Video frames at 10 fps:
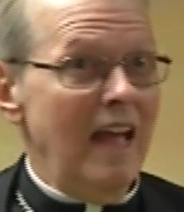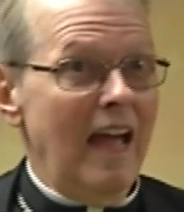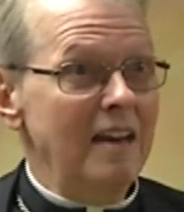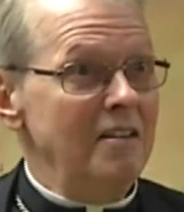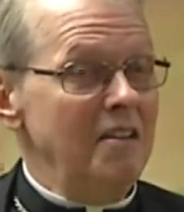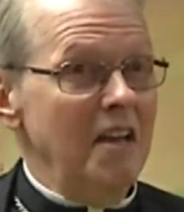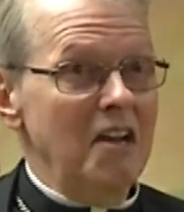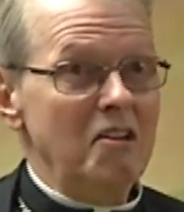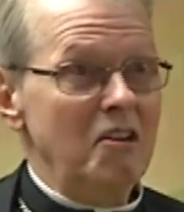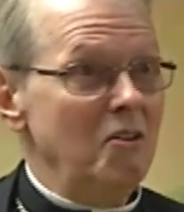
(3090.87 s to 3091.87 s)
And,
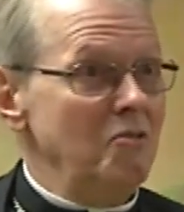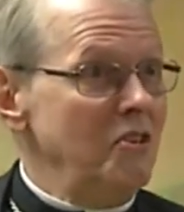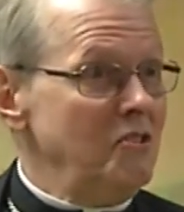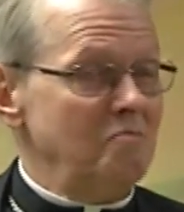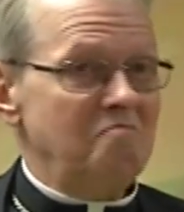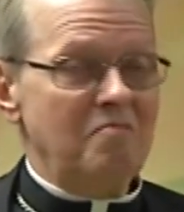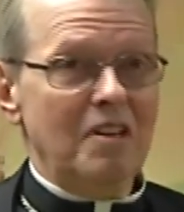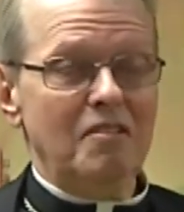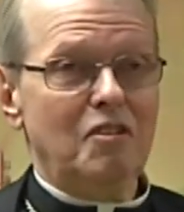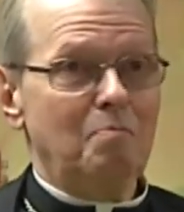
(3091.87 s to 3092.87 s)
uh, you know, just
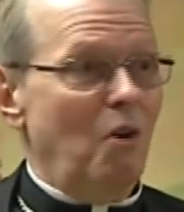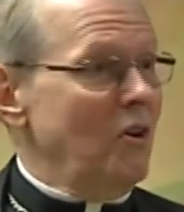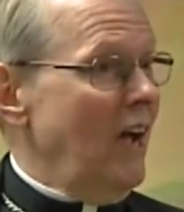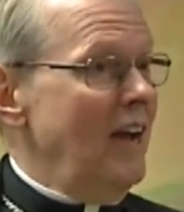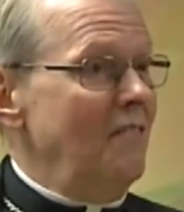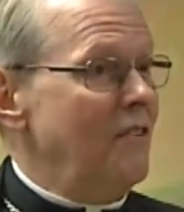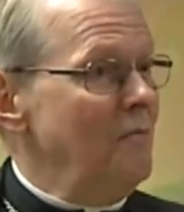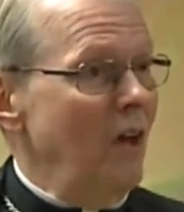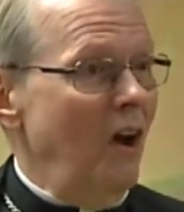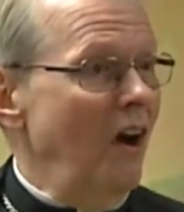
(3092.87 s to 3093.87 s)
spoke kind of
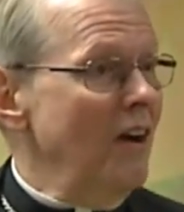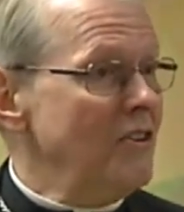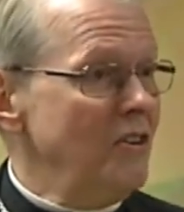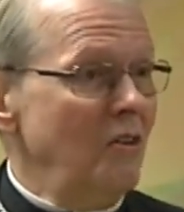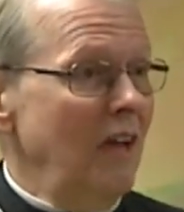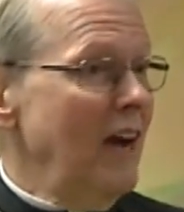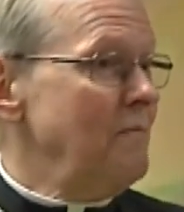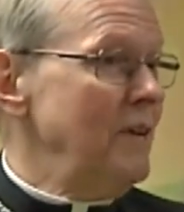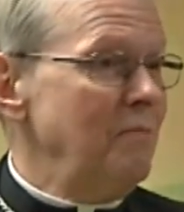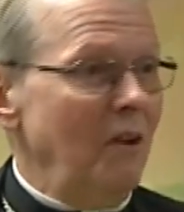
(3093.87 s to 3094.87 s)
from the heart. You know, a lot
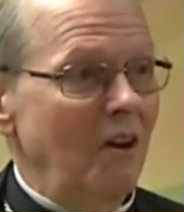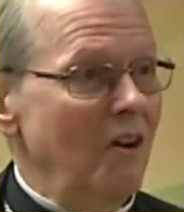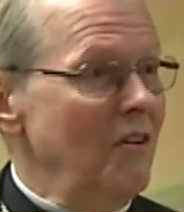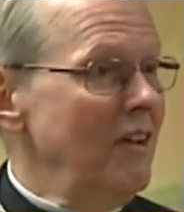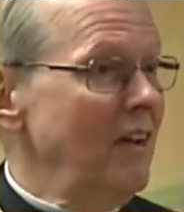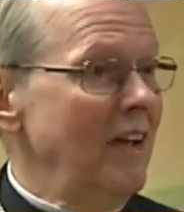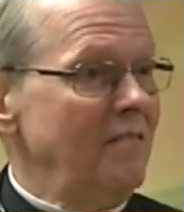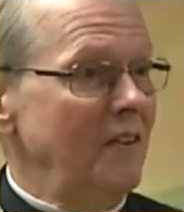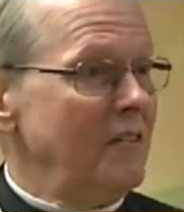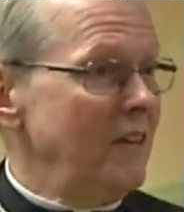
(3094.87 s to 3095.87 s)
of people are hurting. I
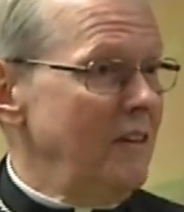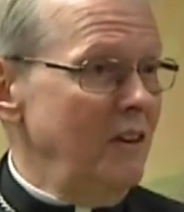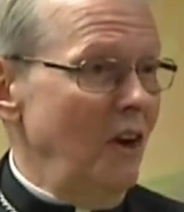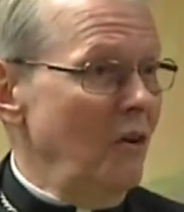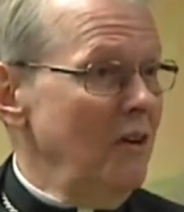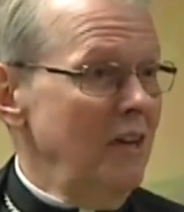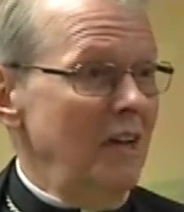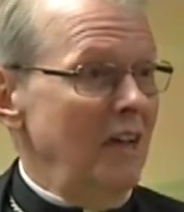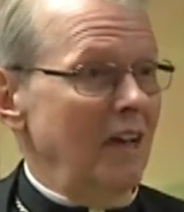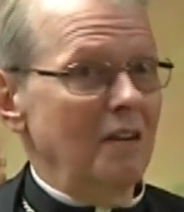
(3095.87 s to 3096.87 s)
feel, you know, and,
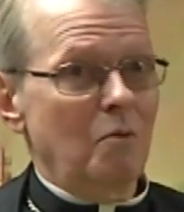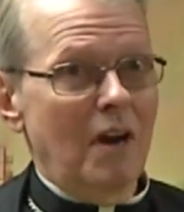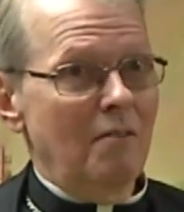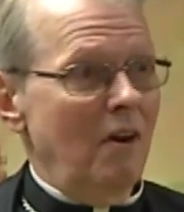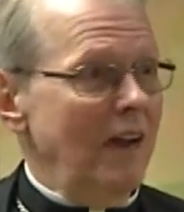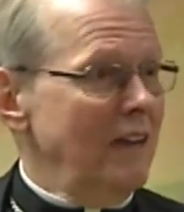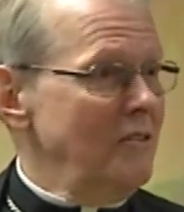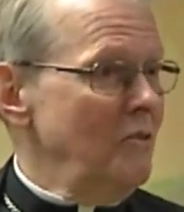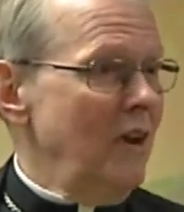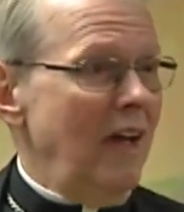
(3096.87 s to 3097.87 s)
and, whatever I
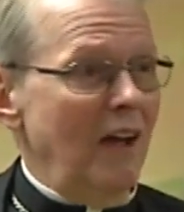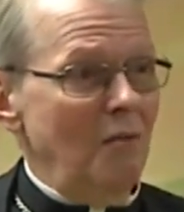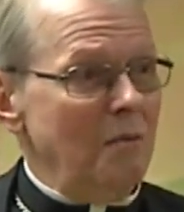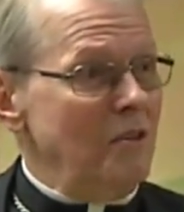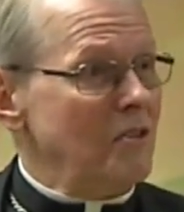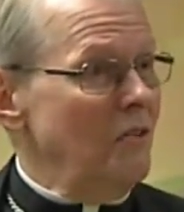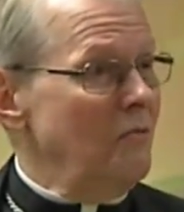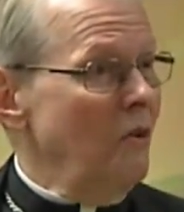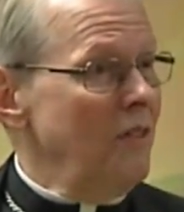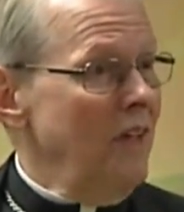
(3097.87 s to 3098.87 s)
can do to help and so
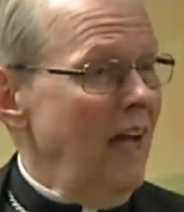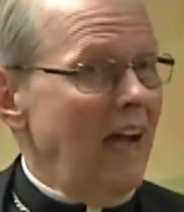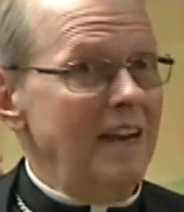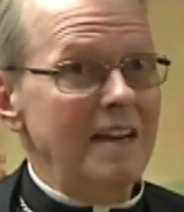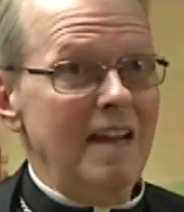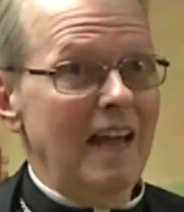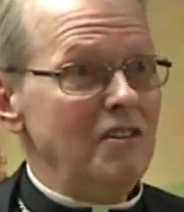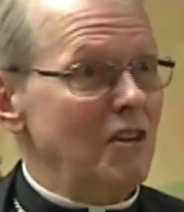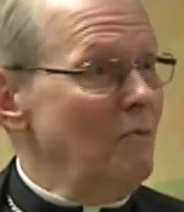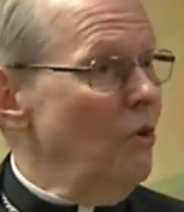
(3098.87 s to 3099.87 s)
forth. I didn't
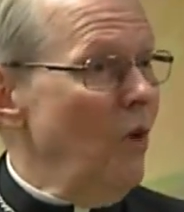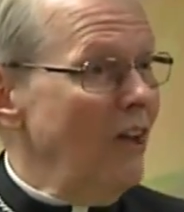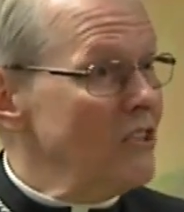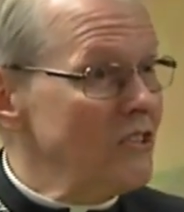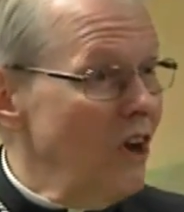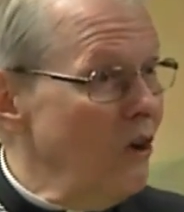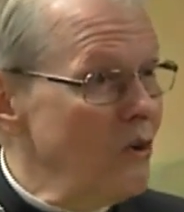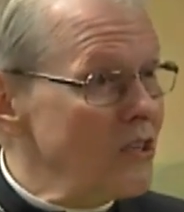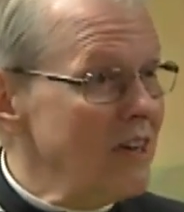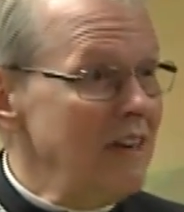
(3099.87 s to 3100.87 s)
ask him who else
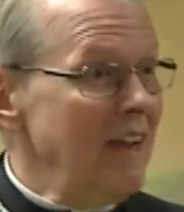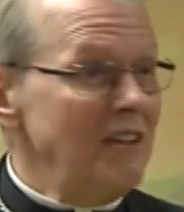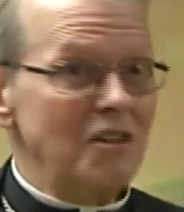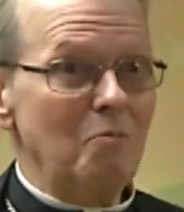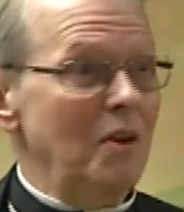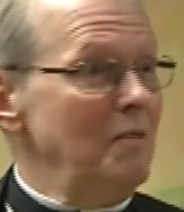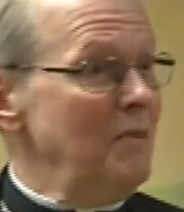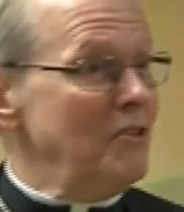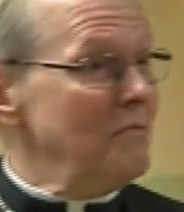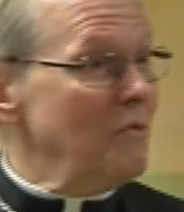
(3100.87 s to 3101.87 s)
knows. I didn't ask him whether
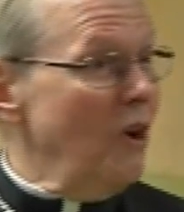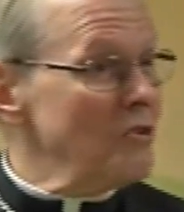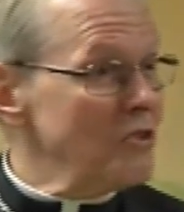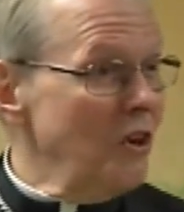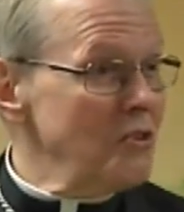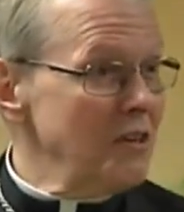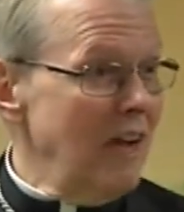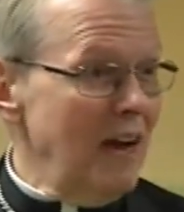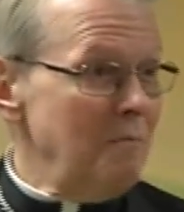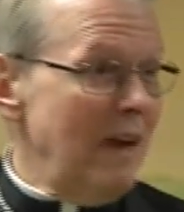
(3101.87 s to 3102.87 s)
Bishop Grosz knows or
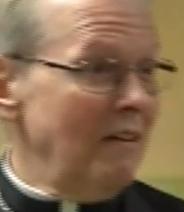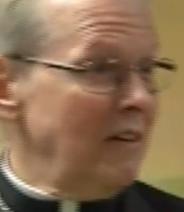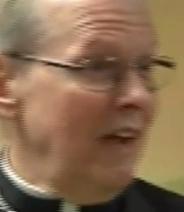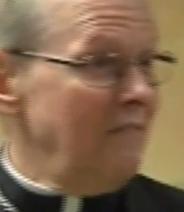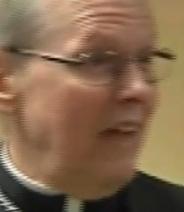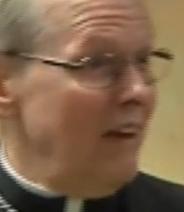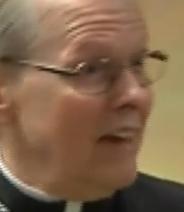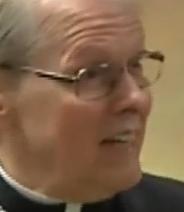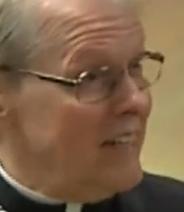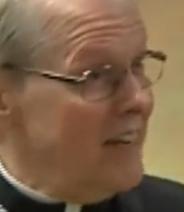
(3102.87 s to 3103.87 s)
not. Apparently, I found
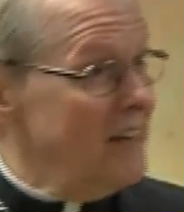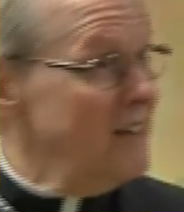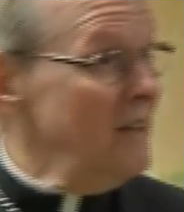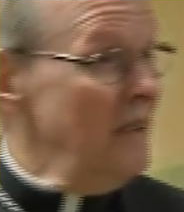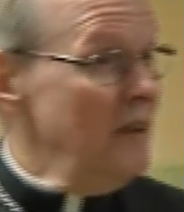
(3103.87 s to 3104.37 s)
out he didn't.